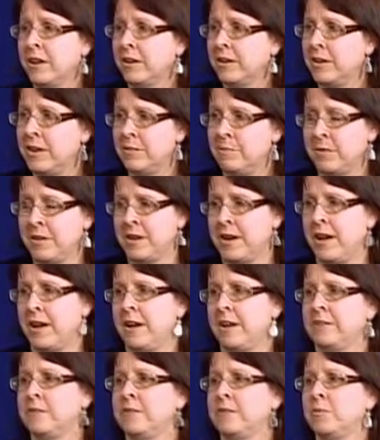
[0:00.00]
keep it
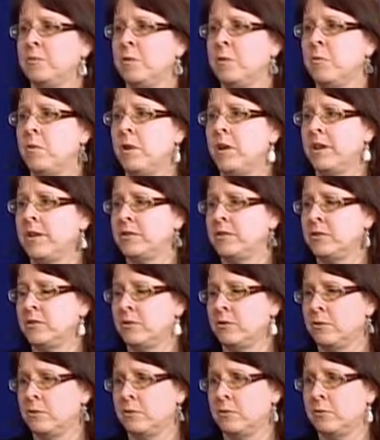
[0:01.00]
nice and we want
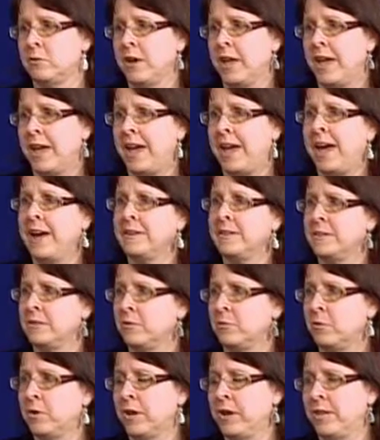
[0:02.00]
to act
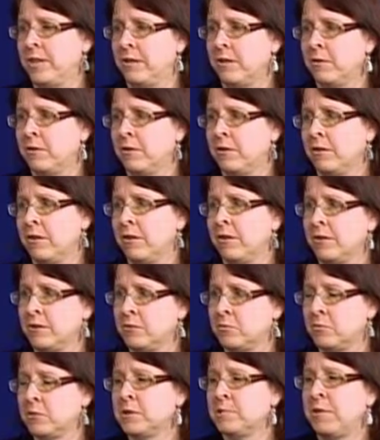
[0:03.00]
in a way that
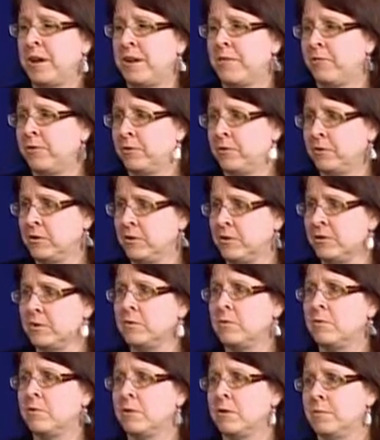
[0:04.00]
is respectful to the
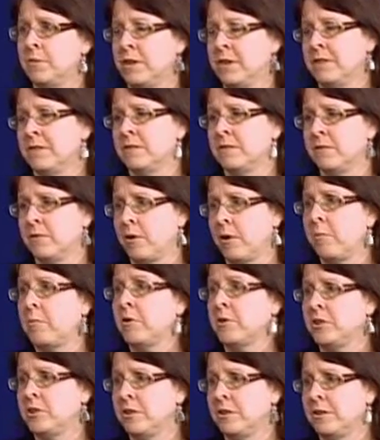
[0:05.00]
school because they're very
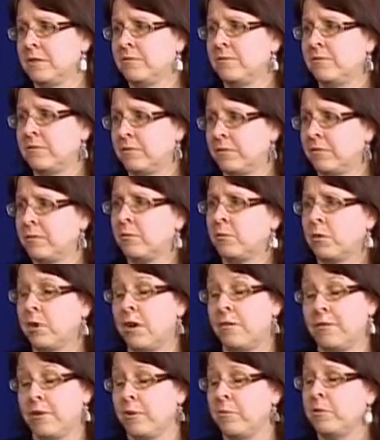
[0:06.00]
appreciative. We're
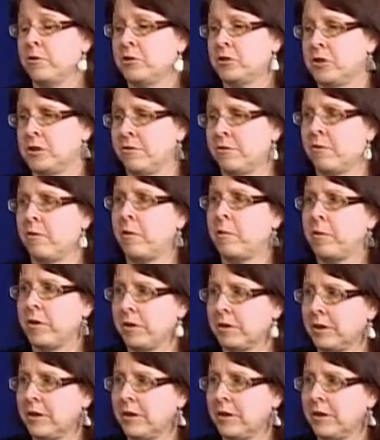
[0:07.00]
all very appreciative of our building.